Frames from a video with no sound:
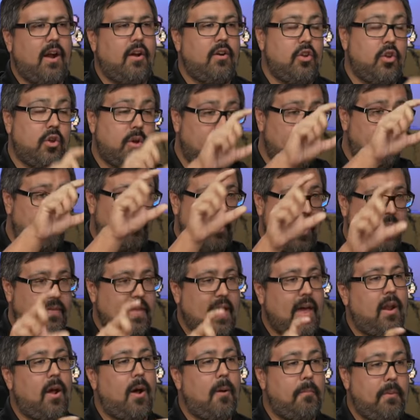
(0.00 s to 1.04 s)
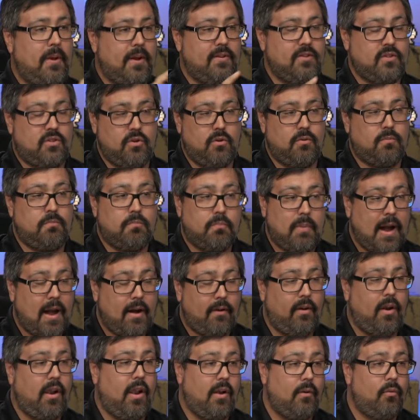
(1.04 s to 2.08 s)
You can break that up into
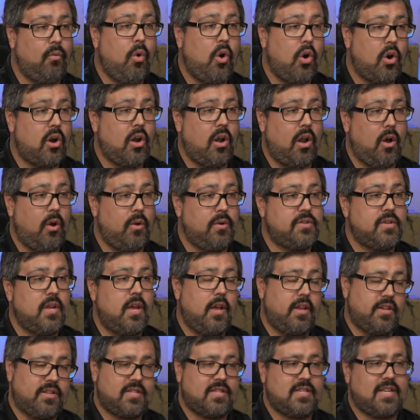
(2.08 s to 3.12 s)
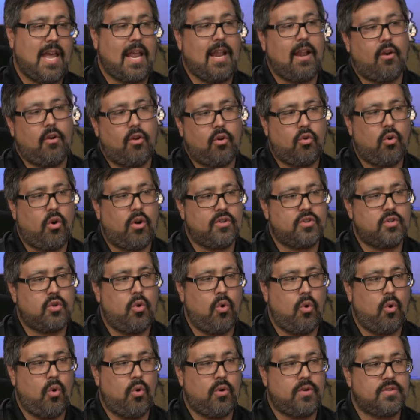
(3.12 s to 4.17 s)
parallel workloads, scale it across
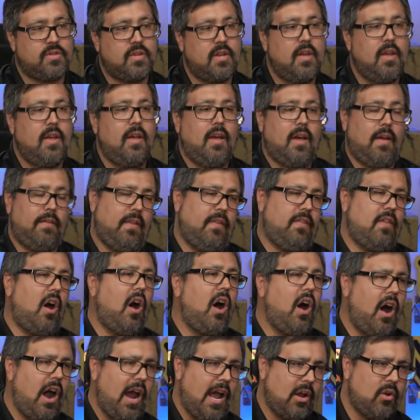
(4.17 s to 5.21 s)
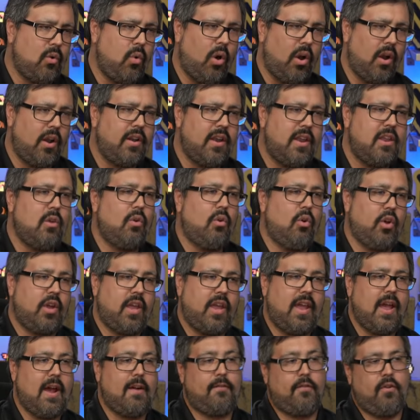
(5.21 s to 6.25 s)
cores. And then the higher quality you're
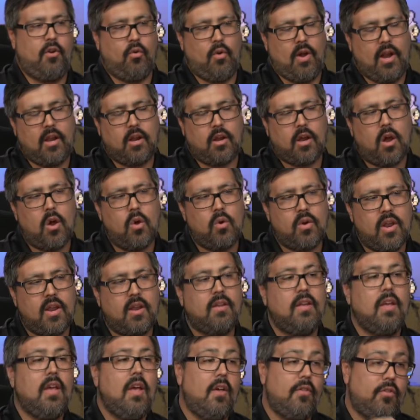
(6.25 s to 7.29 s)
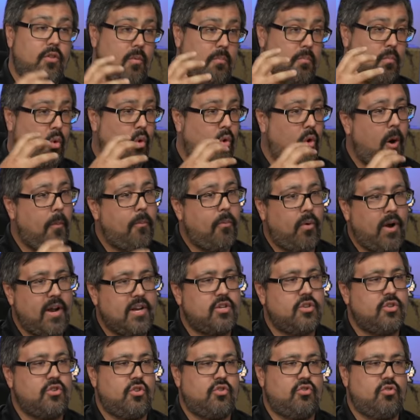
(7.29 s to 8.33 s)
looking at for your encoding, the more
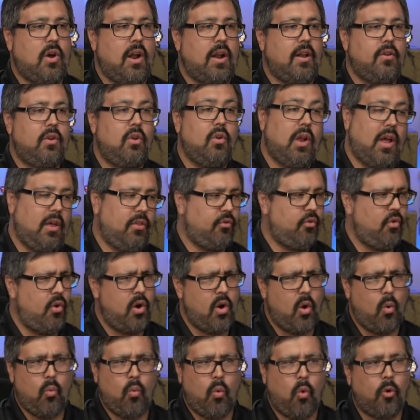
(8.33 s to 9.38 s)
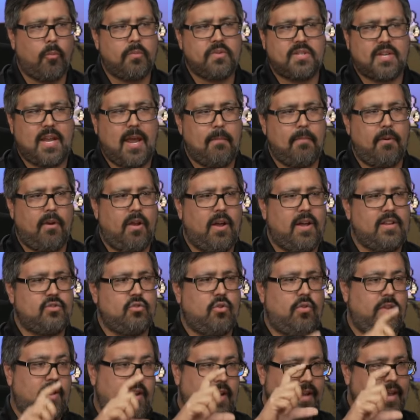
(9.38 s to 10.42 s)
operations you're trying to do, like throwing a warp stabilizer
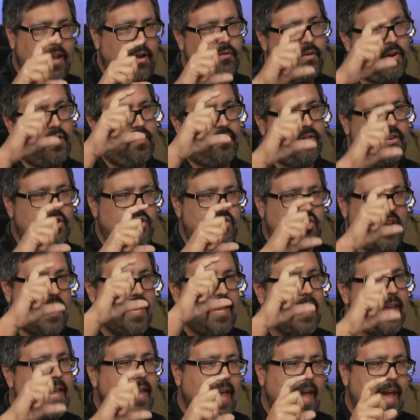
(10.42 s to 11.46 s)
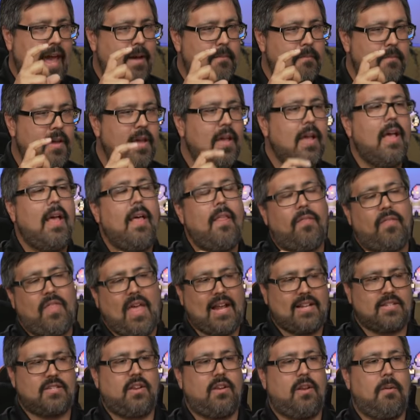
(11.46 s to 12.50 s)
on there to get rid of the shaky cam, yeah.
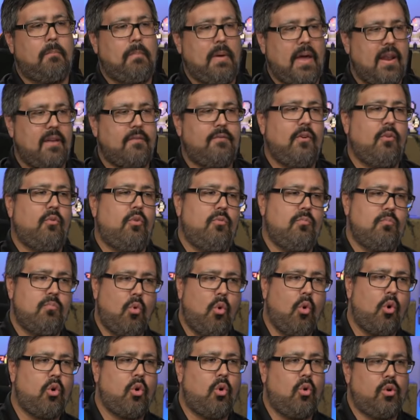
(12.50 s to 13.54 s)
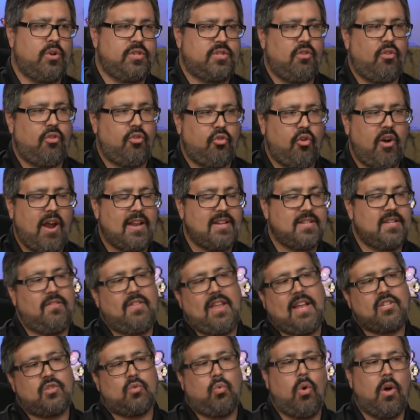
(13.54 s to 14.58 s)
that's going to benefit with more cores and threads, and
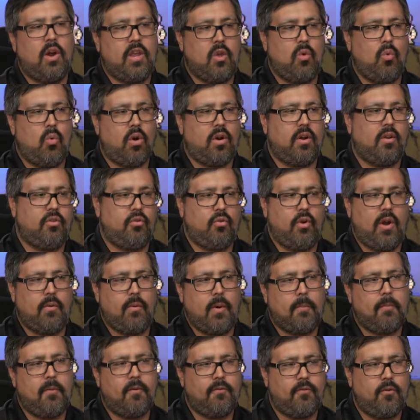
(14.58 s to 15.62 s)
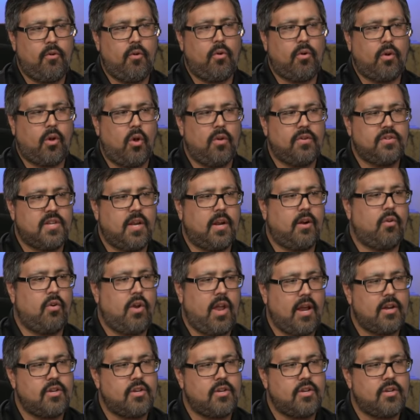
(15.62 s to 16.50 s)
that's why you want a Threadripper for your content creation.